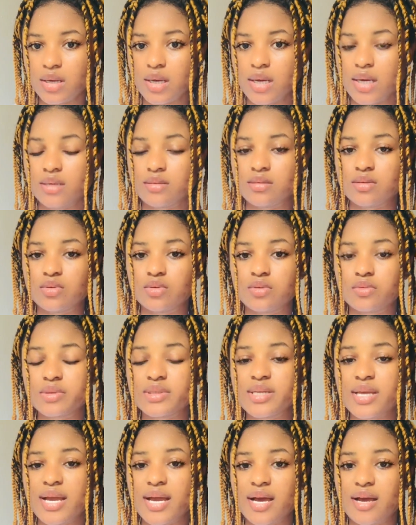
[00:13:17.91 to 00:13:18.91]
and you
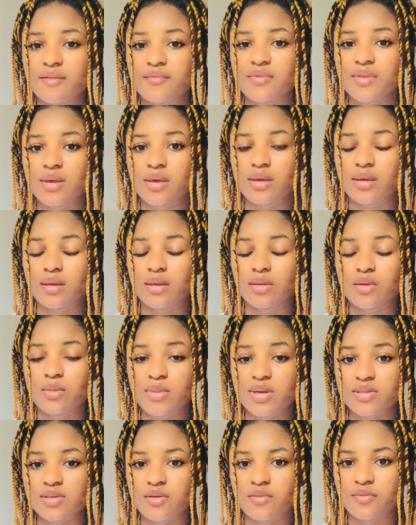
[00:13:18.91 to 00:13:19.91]
already have the
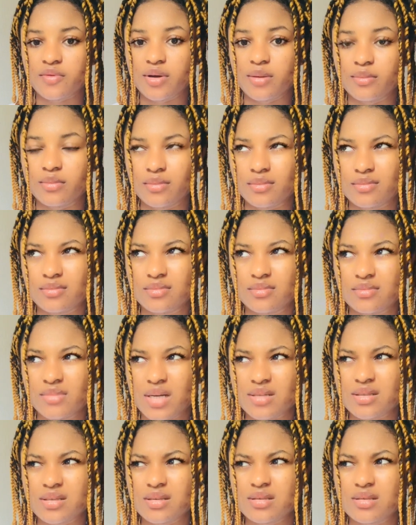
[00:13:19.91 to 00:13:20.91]
numbers of
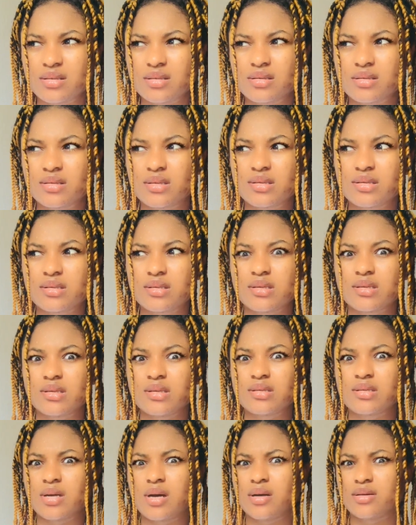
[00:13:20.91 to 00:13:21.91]
I think it's
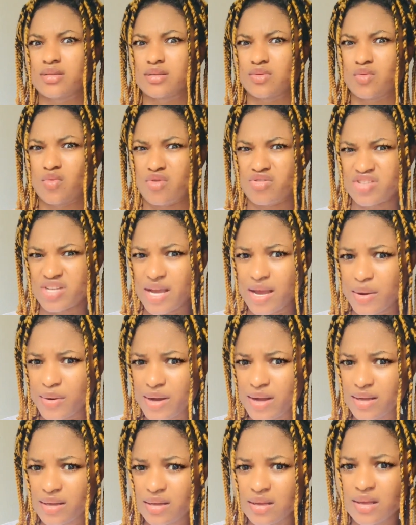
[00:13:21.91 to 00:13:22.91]
60,000 watch
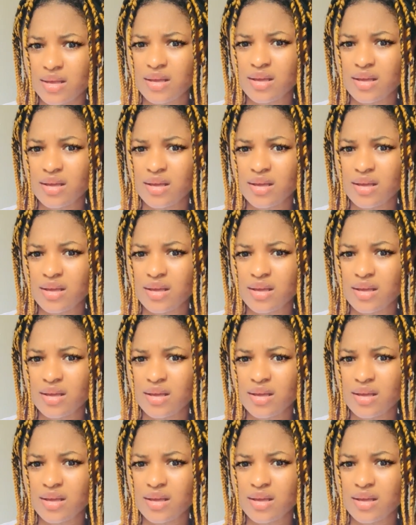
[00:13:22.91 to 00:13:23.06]
hour.